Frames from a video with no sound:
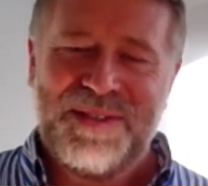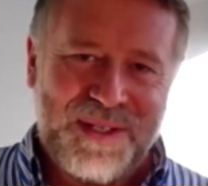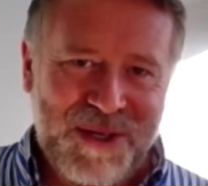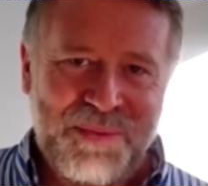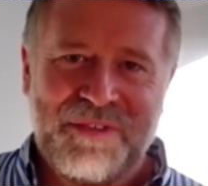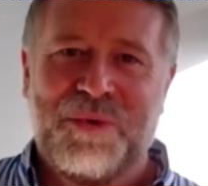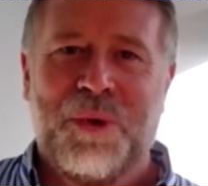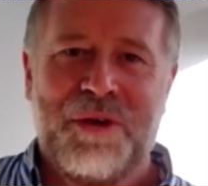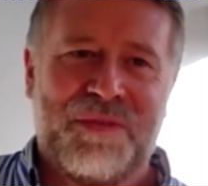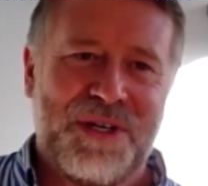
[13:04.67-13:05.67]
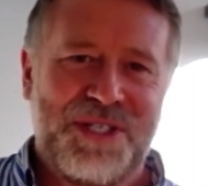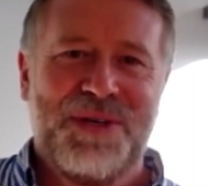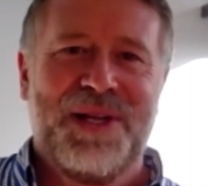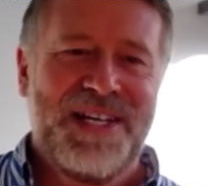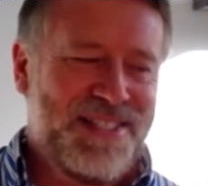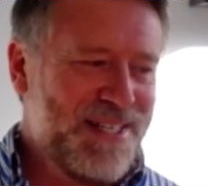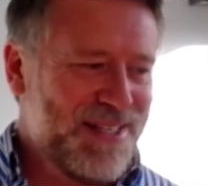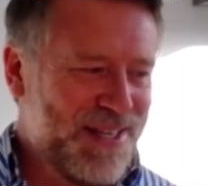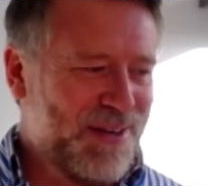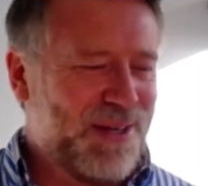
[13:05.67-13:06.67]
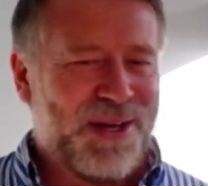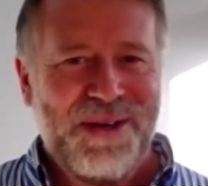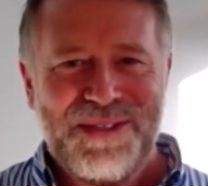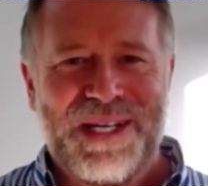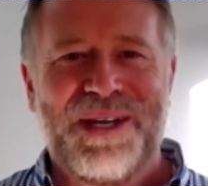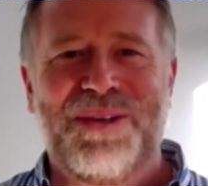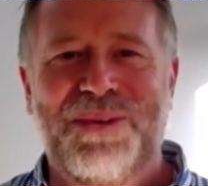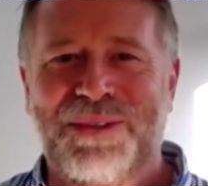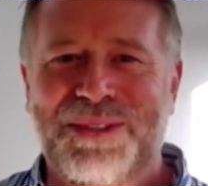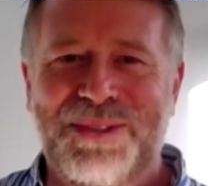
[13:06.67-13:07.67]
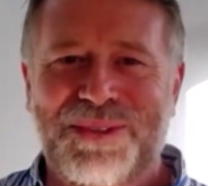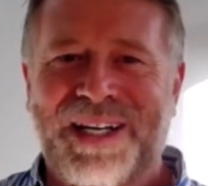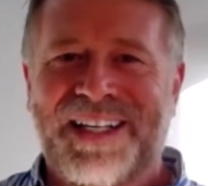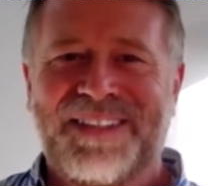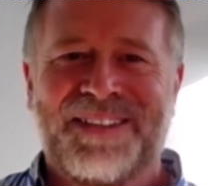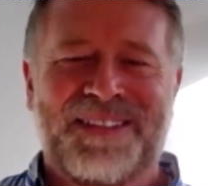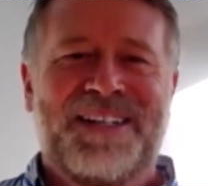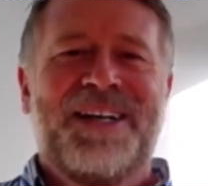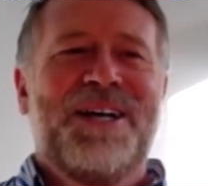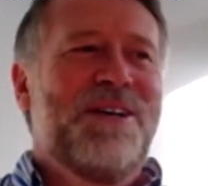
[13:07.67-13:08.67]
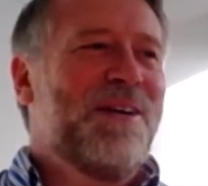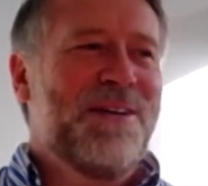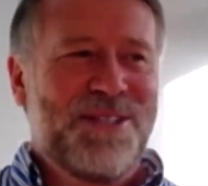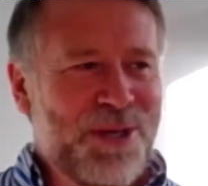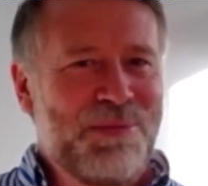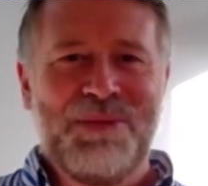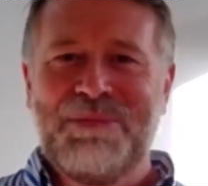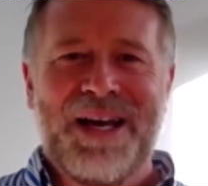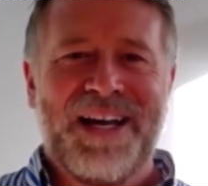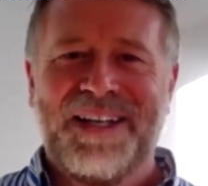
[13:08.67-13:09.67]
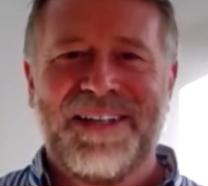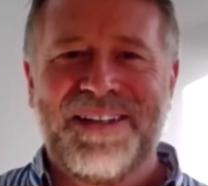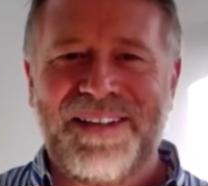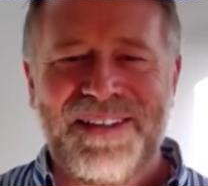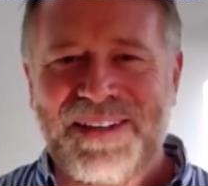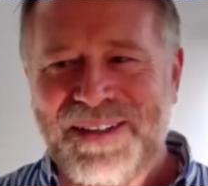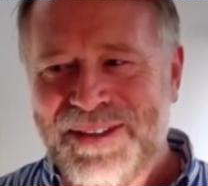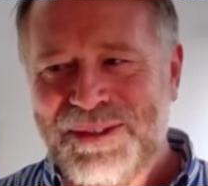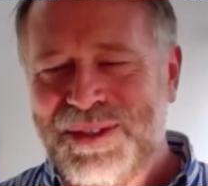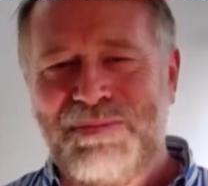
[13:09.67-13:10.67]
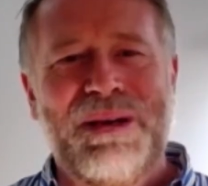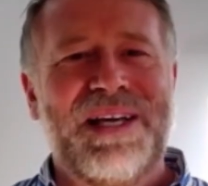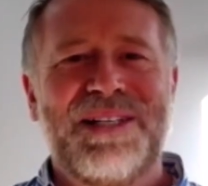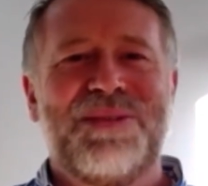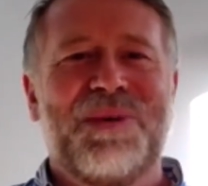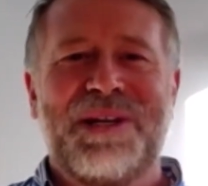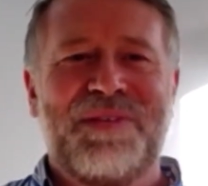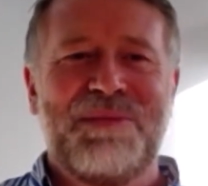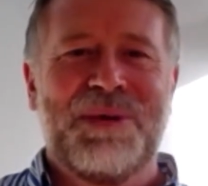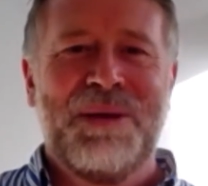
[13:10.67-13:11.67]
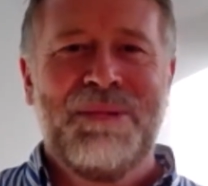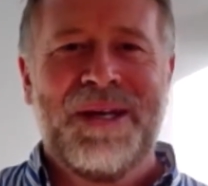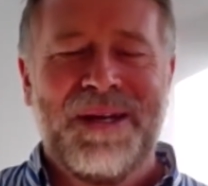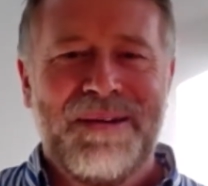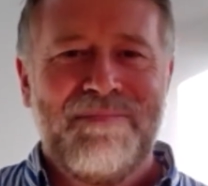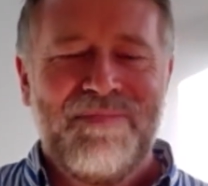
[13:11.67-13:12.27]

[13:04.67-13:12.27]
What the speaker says: We fall over our shoelaces, our clothes get caught on the door handle, our shopping bag, splits, whatever it may be.